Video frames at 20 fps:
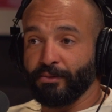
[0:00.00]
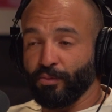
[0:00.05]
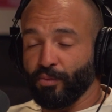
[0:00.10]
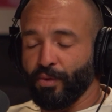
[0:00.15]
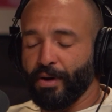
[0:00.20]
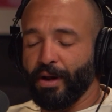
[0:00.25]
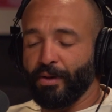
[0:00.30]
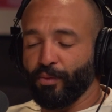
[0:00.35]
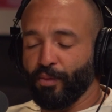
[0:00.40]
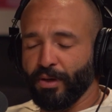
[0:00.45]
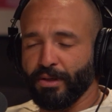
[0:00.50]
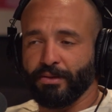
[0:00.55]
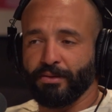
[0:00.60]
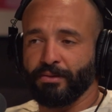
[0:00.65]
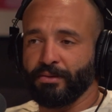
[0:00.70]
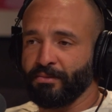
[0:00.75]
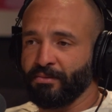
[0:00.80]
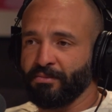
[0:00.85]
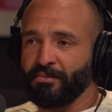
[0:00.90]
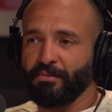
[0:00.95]
when I was
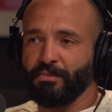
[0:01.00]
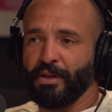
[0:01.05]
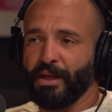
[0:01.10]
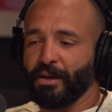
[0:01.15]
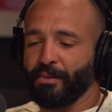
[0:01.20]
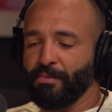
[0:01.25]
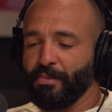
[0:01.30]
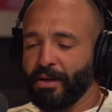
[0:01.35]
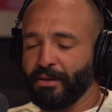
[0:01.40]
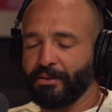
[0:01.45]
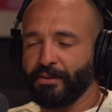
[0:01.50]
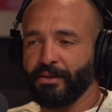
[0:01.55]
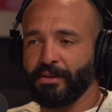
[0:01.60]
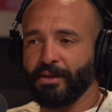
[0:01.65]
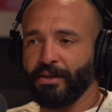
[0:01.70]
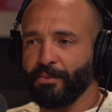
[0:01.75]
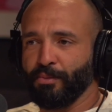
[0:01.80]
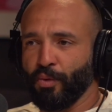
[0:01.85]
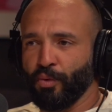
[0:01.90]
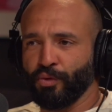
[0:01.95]
like
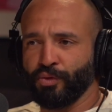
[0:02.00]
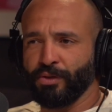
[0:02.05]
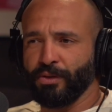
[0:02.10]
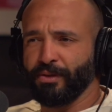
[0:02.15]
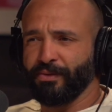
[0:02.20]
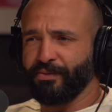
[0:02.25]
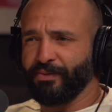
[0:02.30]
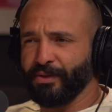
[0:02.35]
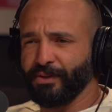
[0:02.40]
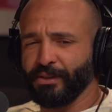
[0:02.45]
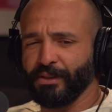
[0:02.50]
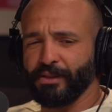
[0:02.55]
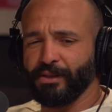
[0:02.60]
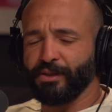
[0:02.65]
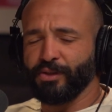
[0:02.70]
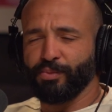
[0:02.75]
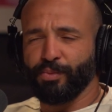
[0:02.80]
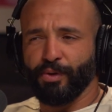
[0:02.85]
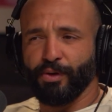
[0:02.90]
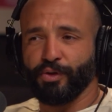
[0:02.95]
mentally, emotionally, physically,
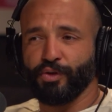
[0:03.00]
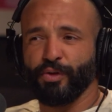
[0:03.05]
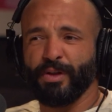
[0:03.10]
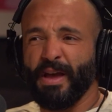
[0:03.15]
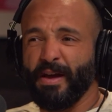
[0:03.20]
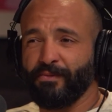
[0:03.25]
spiritually,